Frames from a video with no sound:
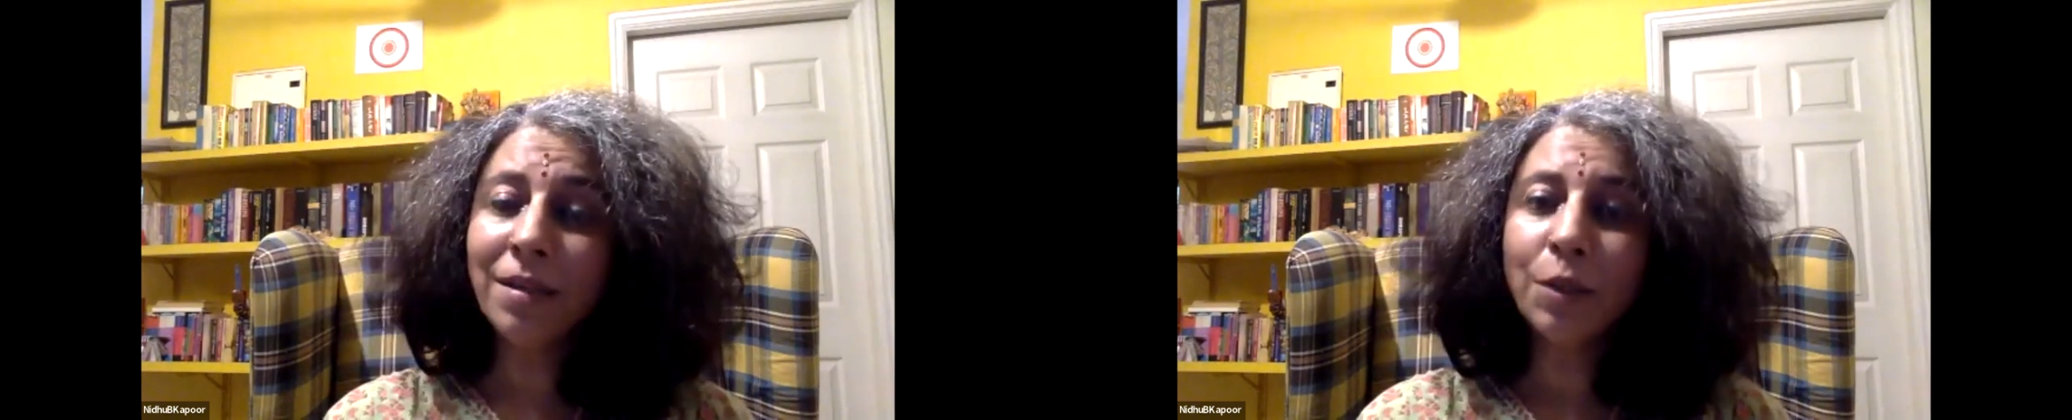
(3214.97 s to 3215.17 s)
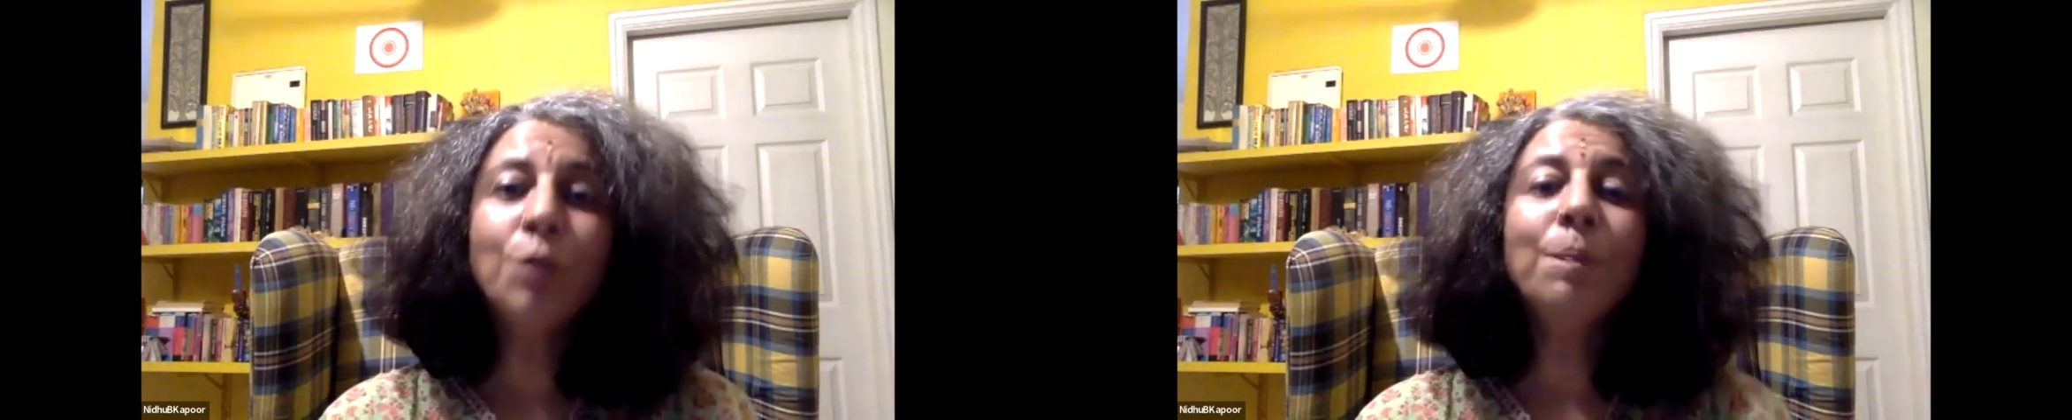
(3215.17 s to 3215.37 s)

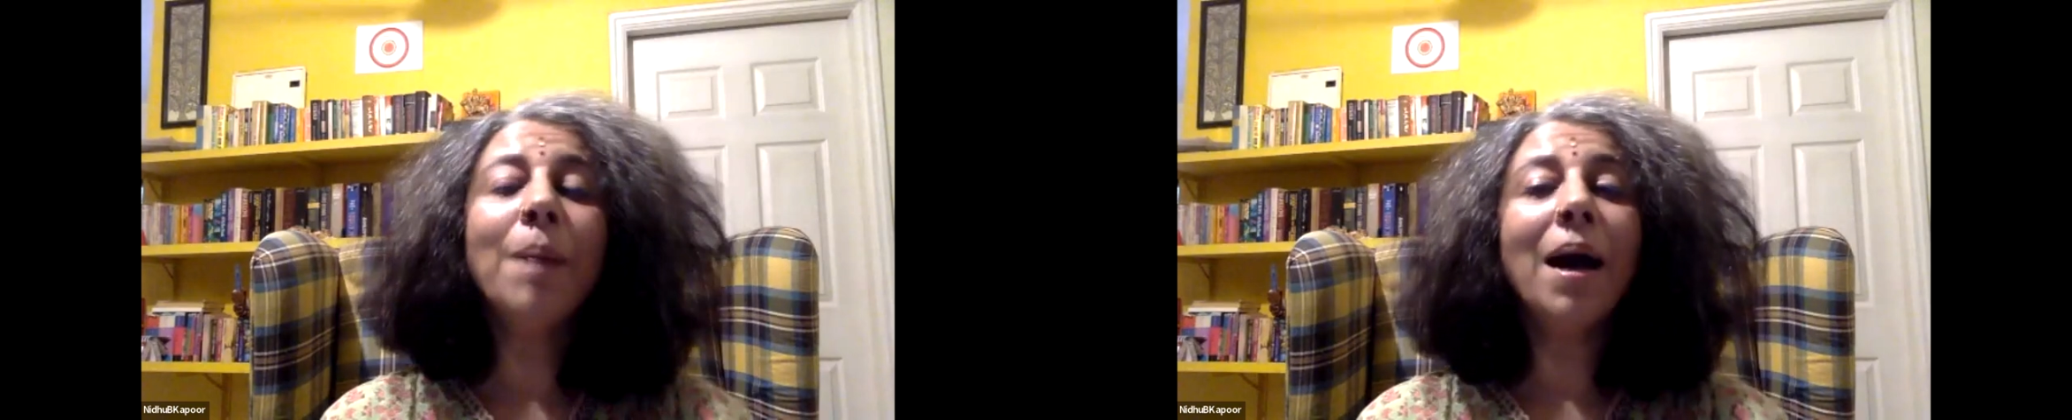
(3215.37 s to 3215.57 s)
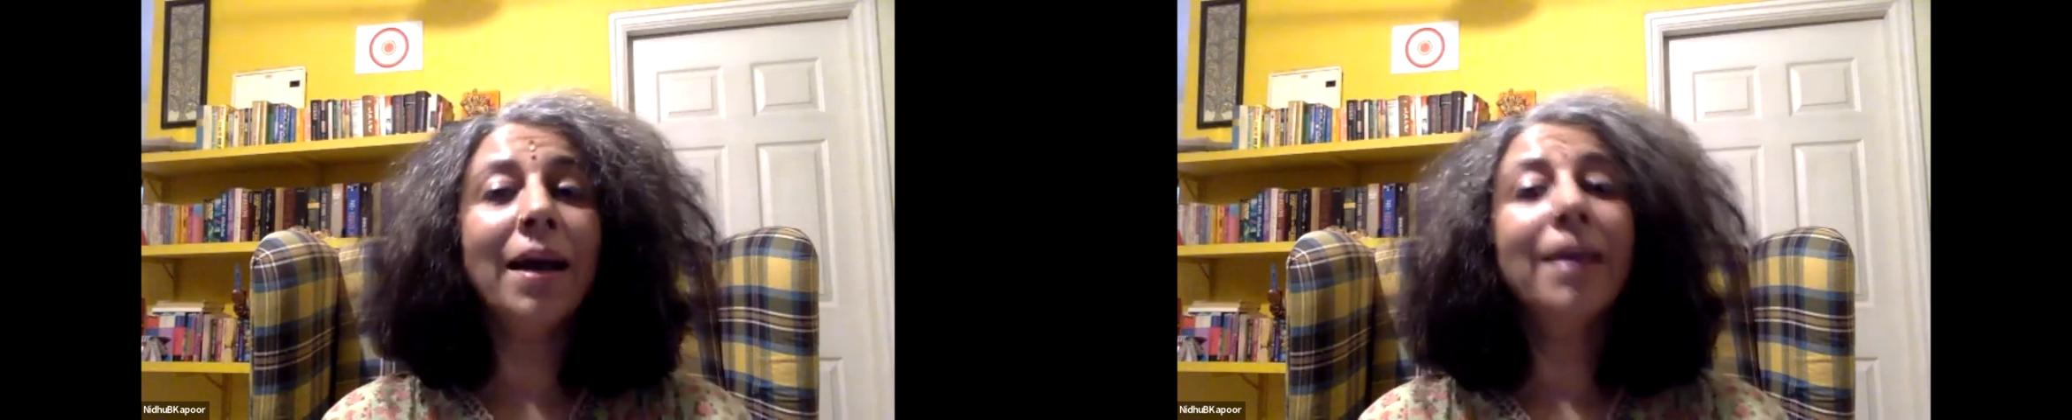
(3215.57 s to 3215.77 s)

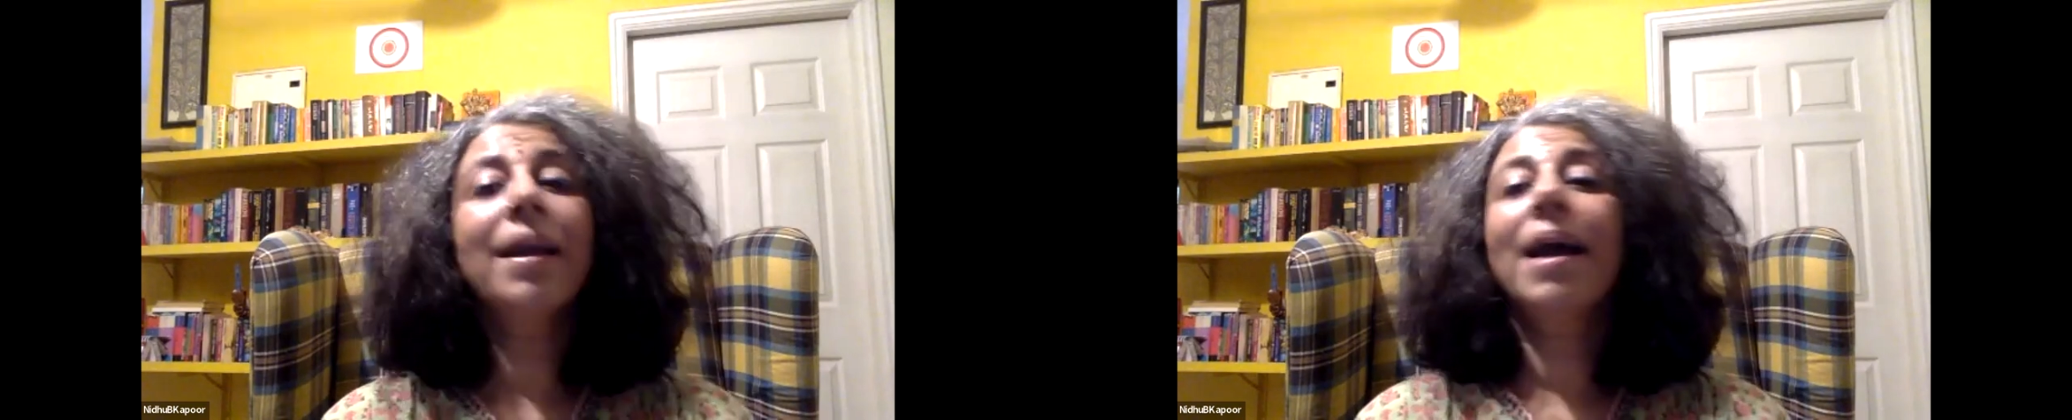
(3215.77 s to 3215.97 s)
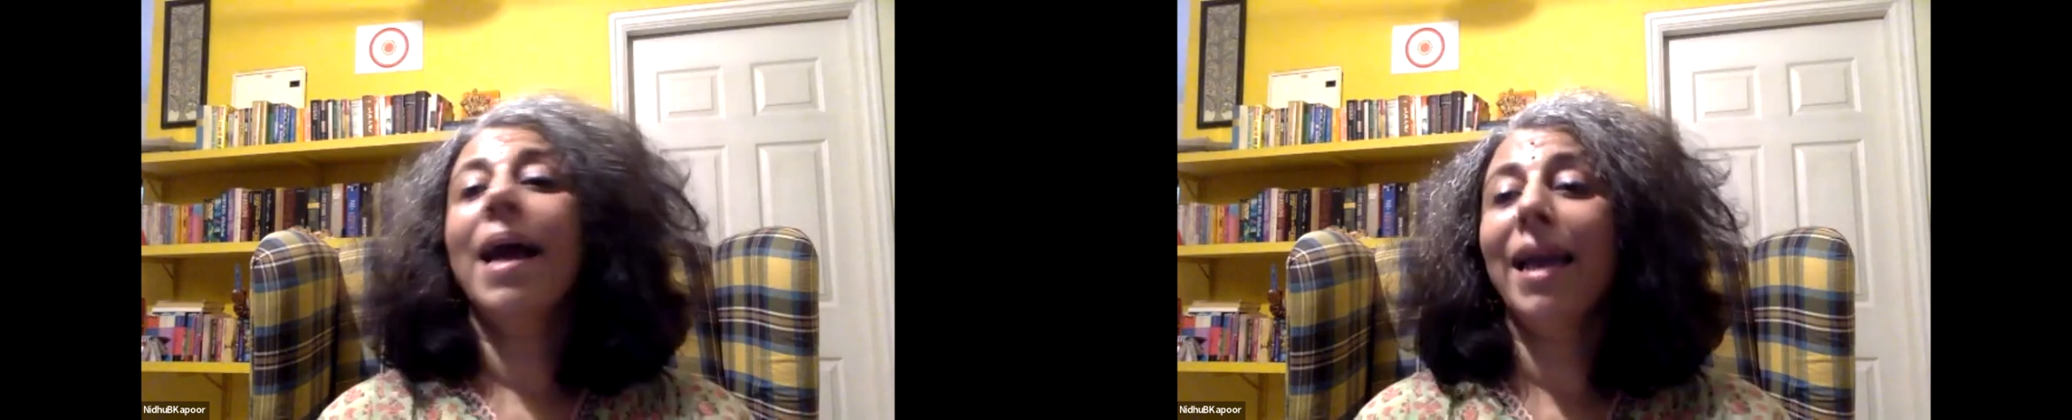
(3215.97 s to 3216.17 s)
Goodbye,
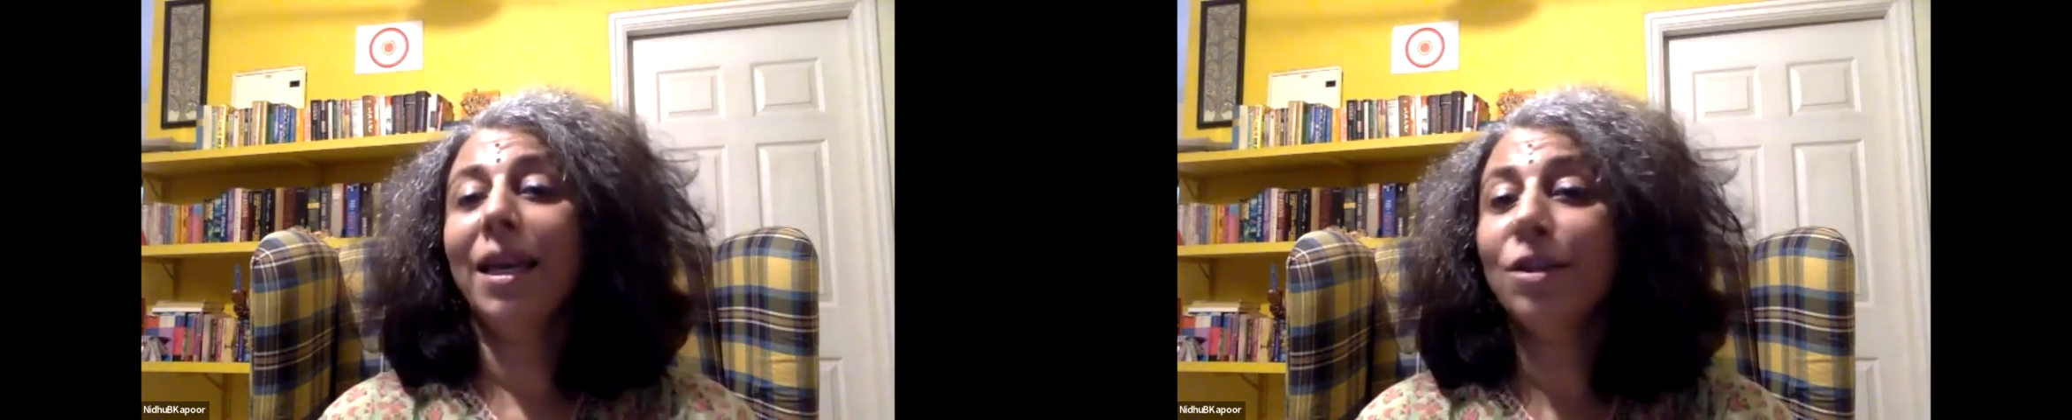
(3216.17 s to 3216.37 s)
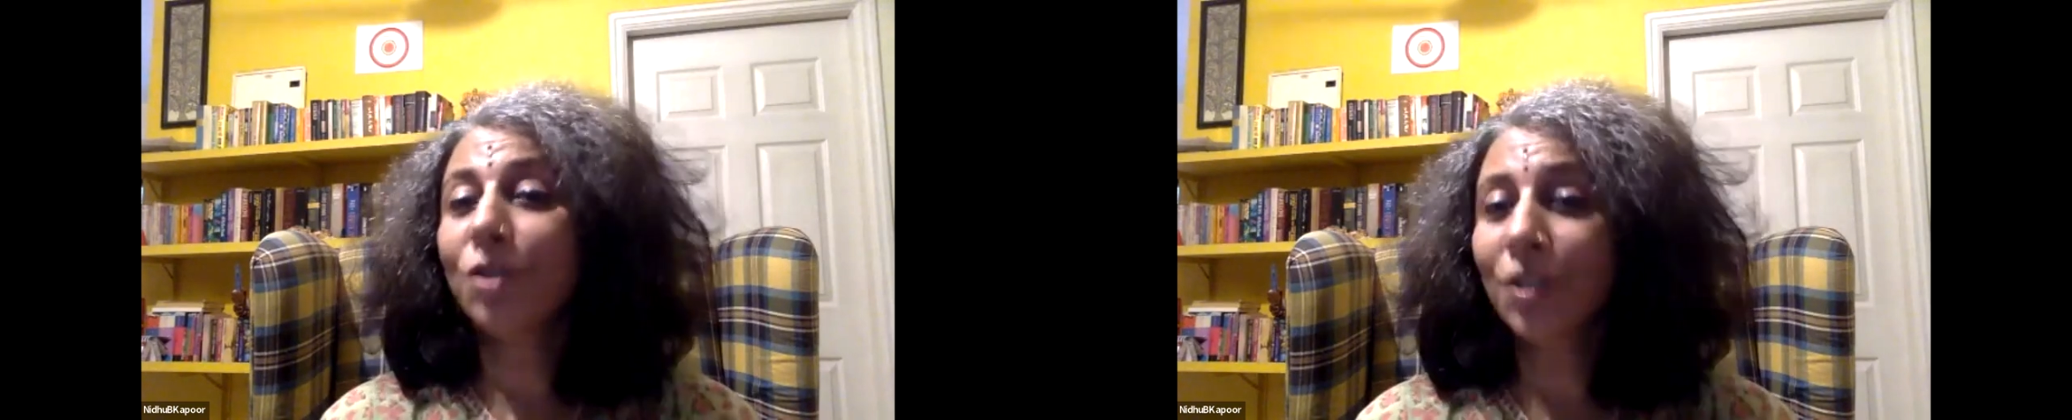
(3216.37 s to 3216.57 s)

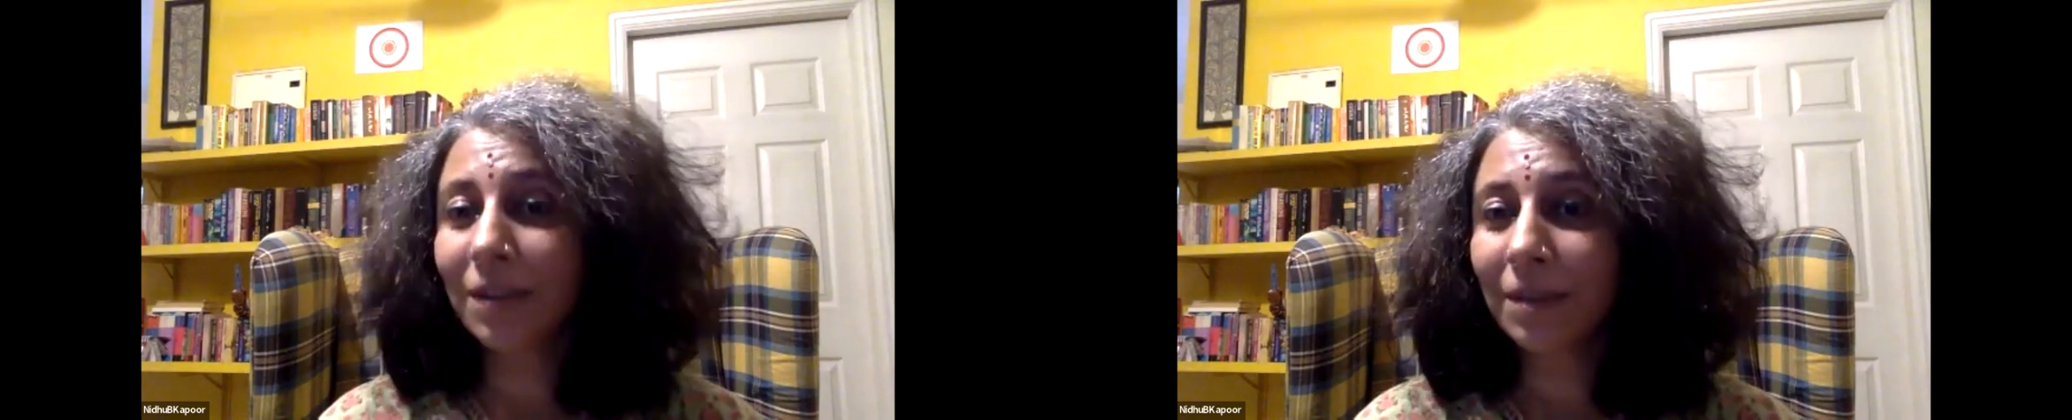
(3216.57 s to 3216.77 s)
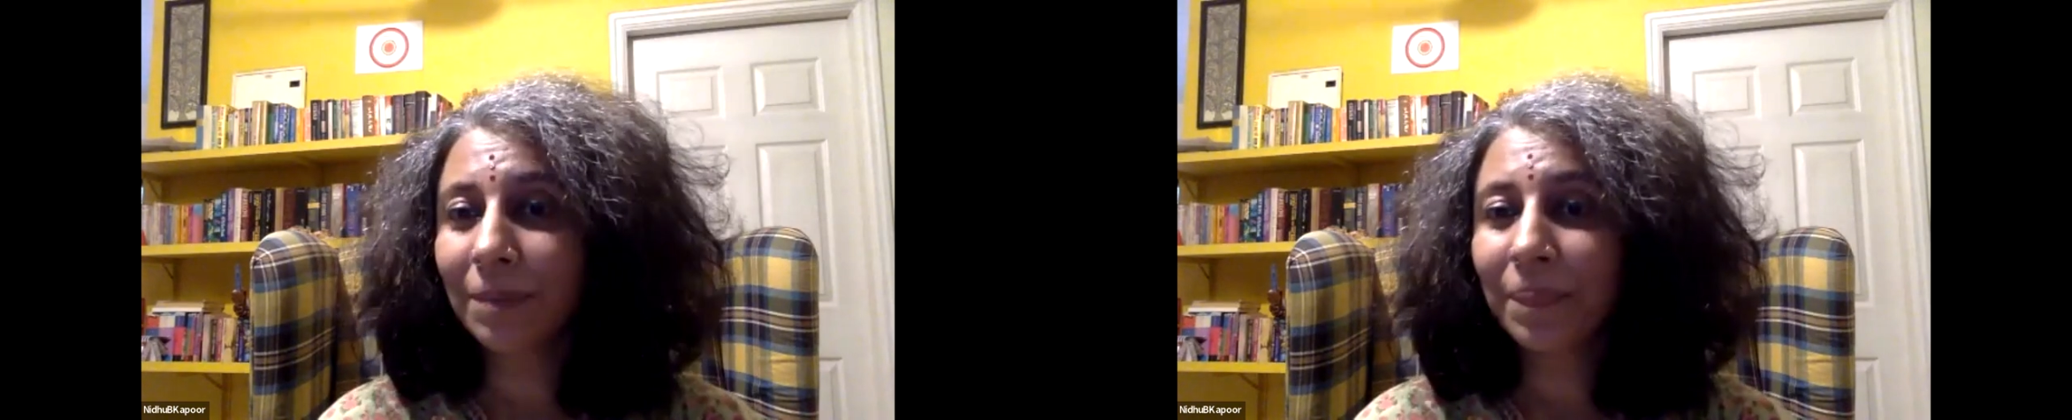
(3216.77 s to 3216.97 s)

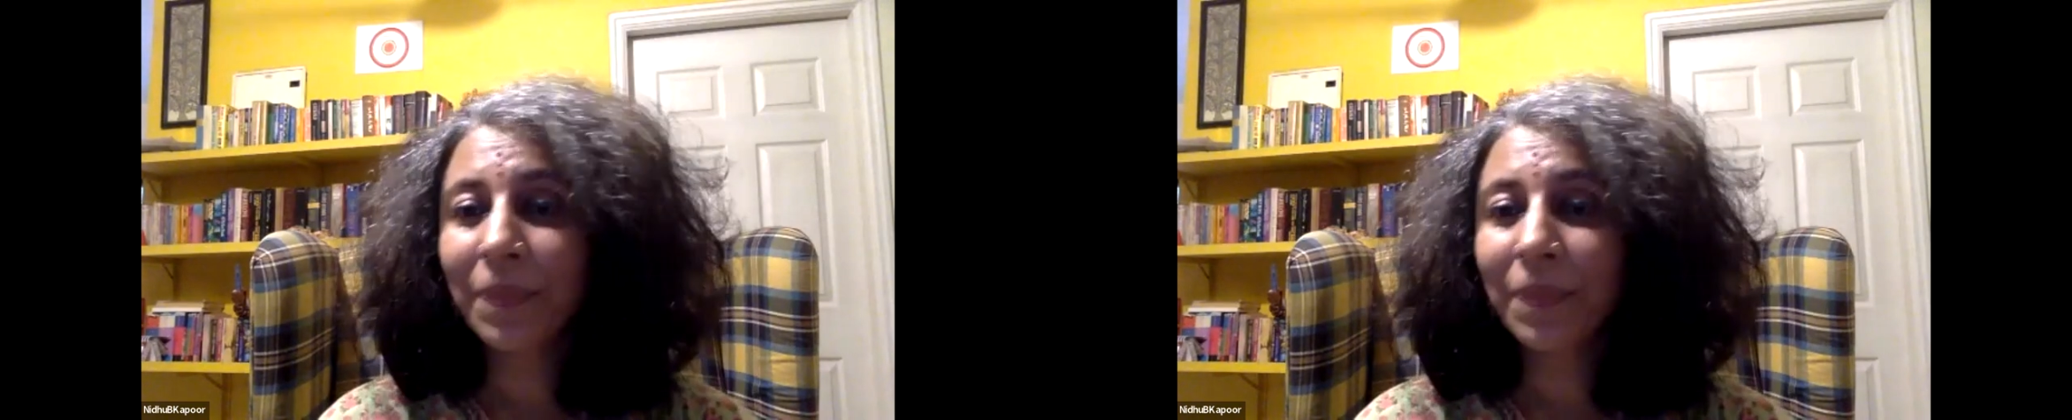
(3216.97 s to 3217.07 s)
anxious.